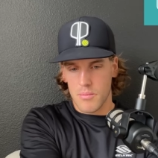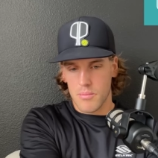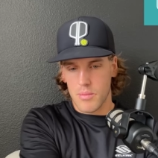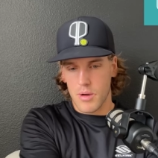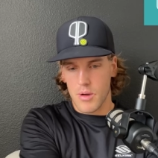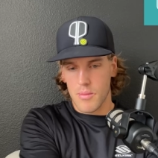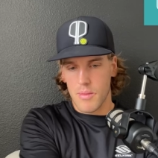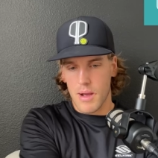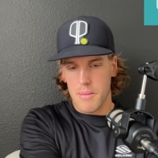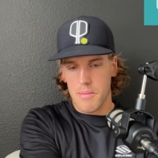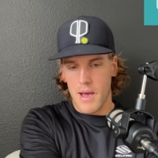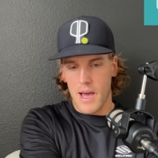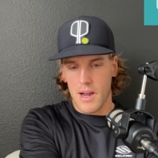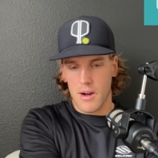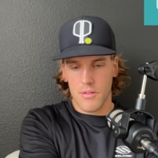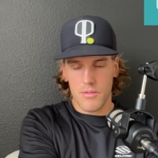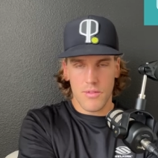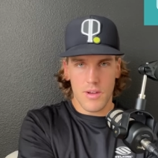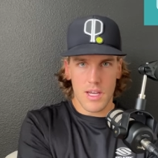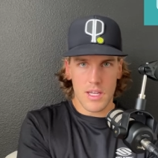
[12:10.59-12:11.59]
put my
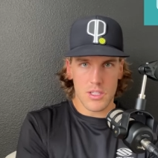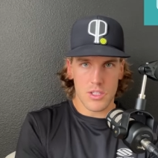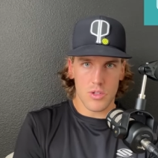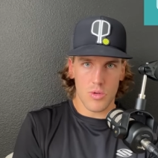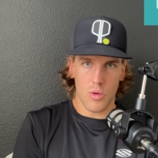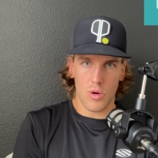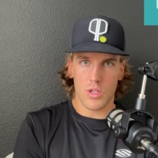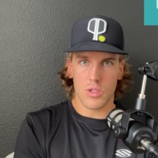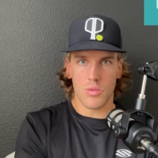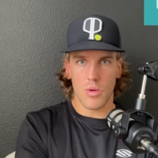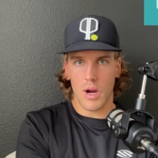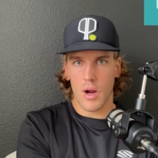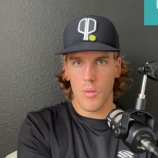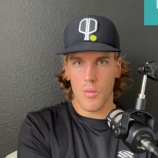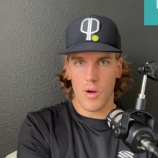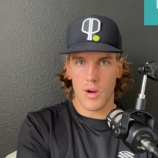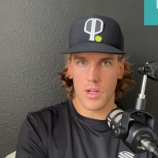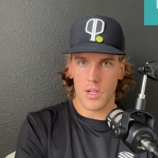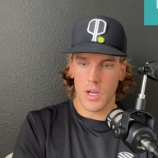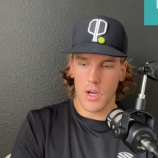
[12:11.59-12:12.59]
paddle face towards where I
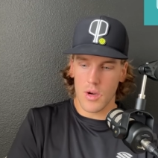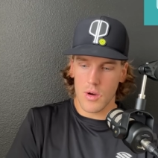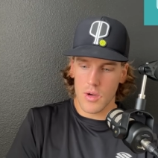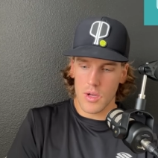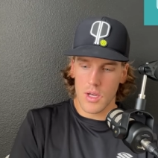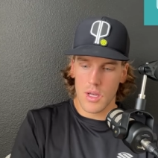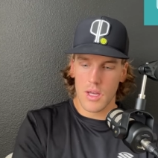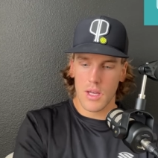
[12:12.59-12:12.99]
want to go